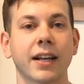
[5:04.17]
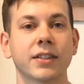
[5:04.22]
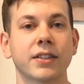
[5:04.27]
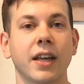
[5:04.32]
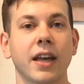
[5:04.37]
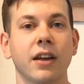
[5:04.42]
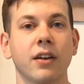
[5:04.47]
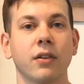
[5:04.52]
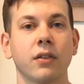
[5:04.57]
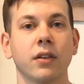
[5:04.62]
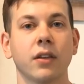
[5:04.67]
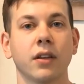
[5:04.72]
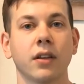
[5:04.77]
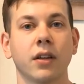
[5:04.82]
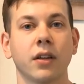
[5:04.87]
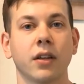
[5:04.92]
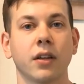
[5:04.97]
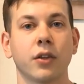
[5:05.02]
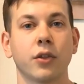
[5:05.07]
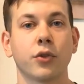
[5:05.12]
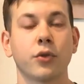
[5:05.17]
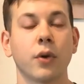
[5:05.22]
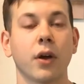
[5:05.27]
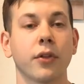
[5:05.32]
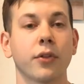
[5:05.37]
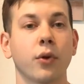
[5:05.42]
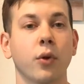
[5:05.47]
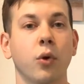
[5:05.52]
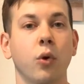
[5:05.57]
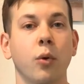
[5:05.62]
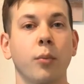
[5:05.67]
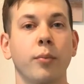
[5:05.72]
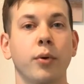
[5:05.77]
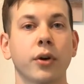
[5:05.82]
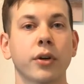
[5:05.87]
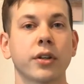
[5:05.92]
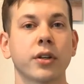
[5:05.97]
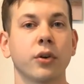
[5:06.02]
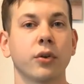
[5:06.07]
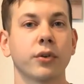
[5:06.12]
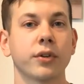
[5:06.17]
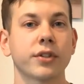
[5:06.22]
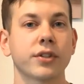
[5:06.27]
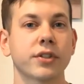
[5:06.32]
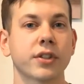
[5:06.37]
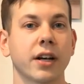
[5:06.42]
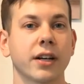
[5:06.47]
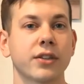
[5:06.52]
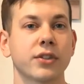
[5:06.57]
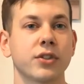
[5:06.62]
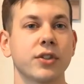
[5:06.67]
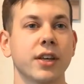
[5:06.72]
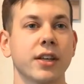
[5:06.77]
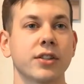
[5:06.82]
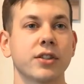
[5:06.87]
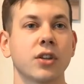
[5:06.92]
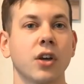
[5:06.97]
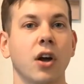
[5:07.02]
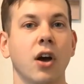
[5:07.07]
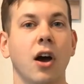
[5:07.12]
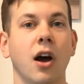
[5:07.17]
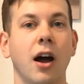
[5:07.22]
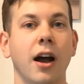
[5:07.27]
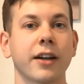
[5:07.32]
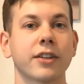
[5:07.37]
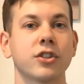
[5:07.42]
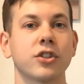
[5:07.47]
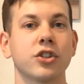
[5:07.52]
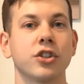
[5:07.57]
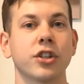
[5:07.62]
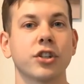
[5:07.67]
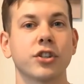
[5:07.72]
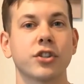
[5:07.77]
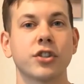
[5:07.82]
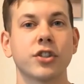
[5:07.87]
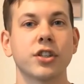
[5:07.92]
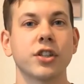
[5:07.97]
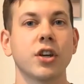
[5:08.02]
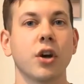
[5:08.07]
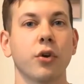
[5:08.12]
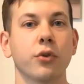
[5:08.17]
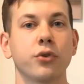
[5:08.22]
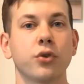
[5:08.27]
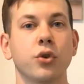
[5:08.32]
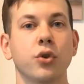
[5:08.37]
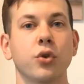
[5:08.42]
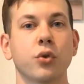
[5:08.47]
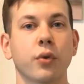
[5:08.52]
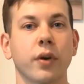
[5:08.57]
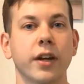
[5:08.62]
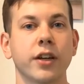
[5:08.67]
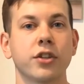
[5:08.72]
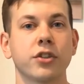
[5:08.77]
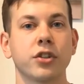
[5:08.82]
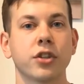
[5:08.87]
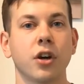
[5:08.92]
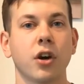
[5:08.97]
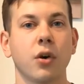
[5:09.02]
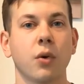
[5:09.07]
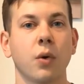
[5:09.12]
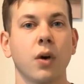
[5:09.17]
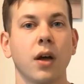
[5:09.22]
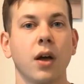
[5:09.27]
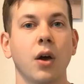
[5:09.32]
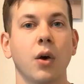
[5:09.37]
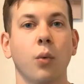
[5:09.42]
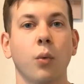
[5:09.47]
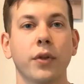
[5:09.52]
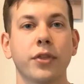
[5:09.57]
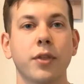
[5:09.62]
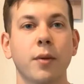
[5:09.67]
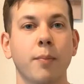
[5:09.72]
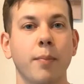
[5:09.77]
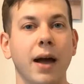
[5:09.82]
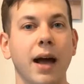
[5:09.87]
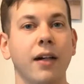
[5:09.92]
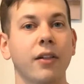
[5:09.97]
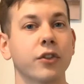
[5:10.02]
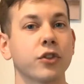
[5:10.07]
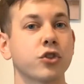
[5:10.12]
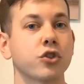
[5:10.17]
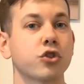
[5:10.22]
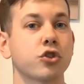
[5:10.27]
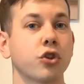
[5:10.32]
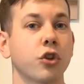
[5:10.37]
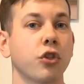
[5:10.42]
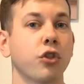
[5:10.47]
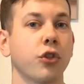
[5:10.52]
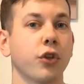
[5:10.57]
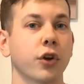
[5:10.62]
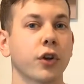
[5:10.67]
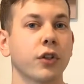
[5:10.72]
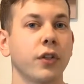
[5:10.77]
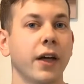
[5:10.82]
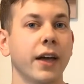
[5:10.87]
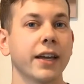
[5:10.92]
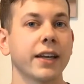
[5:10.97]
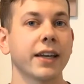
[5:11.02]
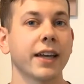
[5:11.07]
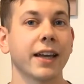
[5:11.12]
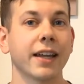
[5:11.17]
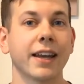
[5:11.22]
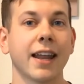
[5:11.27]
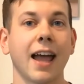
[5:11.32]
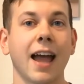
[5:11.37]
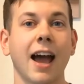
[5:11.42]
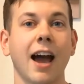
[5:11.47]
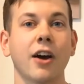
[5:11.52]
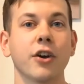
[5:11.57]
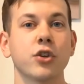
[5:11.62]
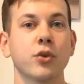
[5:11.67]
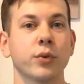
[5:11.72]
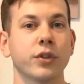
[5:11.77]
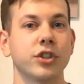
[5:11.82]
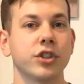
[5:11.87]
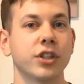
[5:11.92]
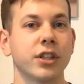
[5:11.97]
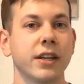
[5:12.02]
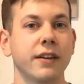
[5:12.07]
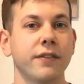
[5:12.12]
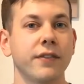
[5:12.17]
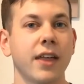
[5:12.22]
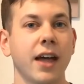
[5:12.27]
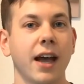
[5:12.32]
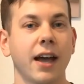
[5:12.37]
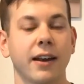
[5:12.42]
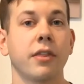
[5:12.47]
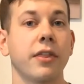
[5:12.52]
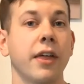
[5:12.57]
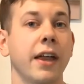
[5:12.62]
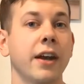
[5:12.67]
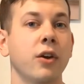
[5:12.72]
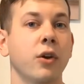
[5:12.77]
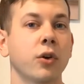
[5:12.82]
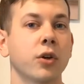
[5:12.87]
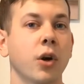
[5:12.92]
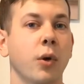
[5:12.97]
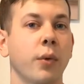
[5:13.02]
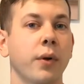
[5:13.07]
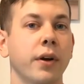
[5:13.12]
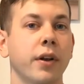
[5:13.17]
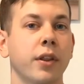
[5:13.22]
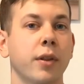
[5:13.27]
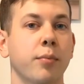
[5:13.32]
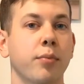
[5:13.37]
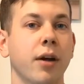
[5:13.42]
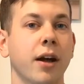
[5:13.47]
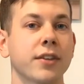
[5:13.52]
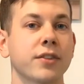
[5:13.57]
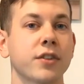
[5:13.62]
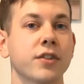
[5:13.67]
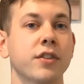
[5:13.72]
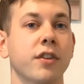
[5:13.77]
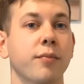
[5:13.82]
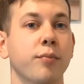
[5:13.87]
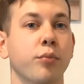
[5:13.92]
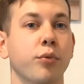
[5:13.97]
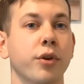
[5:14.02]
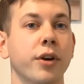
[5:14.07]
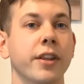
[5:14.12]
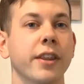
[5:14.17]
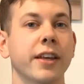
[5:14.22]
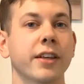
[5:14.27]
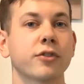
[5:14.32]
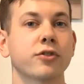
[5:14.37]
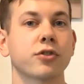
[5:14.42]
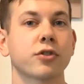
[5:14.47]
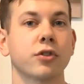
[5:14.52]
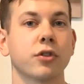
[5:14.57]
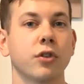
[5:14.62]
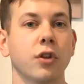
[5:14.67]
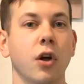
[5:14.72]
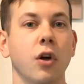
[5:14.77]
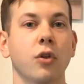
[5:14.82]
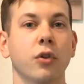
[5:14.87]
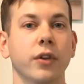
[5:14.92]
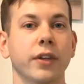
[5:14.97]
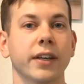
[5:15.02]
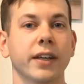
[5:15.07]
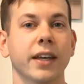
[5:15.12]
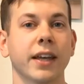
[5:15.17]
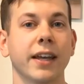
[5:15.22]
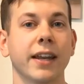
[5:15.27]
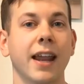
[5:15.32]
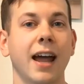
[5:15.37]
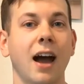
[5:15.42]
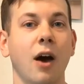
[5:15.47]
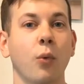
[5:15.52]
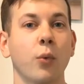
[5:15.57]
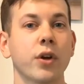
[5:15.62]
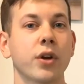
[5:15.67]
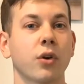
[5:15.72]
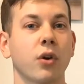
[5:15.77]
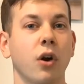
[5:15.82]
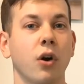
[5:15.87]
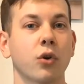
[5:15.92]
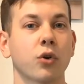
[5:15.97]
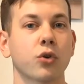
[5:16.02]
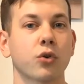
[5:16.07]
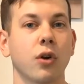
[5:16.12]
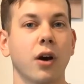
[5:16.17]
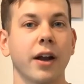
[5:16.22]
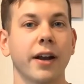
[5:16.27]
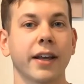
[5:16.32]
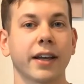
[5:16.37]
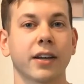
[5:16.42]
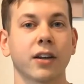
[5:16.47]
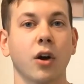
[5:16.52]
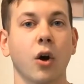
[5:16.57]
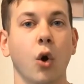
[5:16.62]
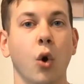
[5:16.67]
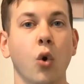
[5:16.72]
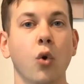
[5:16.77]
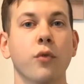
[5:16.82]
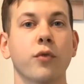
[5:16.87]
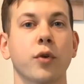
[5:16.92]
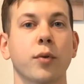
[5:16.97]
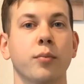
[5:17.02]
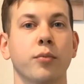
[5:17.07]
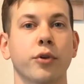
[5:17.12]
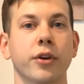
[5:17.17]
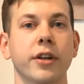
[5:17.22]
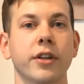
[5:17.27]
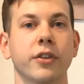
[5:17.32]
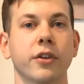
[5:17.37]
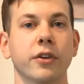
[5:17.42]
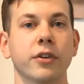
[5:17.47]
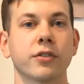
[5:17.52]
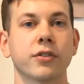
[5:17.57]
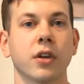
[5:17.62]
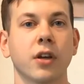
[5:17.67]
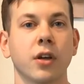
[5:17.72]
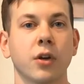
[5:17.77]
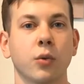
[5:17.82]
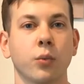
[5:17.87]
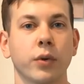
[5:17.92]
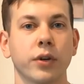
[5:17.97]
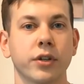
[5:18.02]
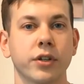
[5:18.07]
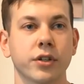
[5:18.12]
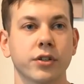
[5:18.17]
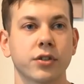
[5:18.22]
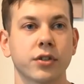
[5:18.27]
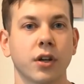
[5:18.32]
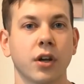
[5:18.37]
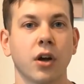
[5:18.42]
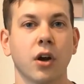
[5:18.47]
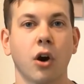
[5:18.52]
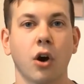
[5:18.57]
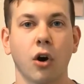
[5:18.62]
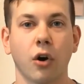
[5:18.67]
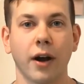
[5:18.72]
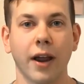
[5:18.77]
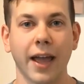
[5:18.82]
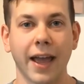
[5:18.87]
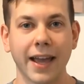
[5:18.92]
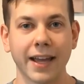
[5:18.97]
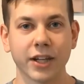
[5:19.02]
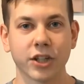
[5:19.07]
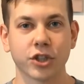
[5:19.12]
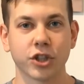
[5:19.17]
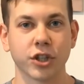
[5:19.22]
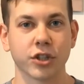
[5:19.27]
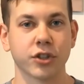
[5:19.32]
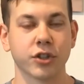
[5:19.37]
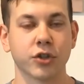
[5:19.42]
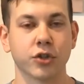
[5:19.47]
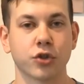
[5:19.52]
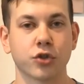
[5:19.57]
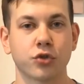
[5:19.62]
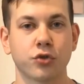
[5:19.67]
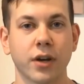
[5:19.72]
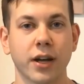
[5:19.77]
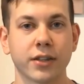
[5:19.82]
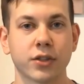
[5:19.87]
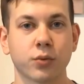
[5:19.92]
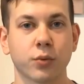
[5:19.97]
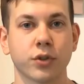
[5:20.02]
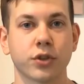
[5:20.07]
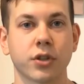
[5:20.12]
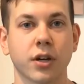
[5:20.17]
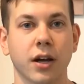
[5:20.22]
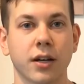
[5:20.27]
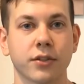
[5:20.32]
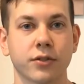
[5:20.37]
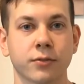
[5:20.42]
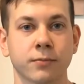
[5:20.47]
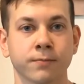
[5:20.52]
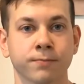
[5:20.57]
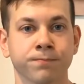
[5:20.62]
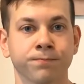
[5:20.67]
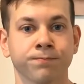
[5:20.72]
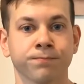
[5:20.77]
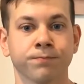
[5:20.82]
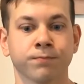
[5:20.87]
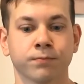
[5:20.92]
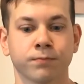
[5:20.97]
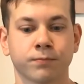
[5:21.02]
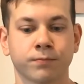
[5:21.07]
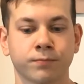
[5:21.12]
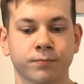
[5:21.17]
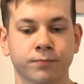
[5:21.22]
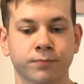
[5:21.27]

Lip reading: exhale, Throughout the whole book, he'll discuss this oxygen CO2 ratio, what the balance should look like, and how you achieve that. Then he'll go into the process of breathing slowly and how we are all chronic overbreathers. We just are anxious and stressed, which causes,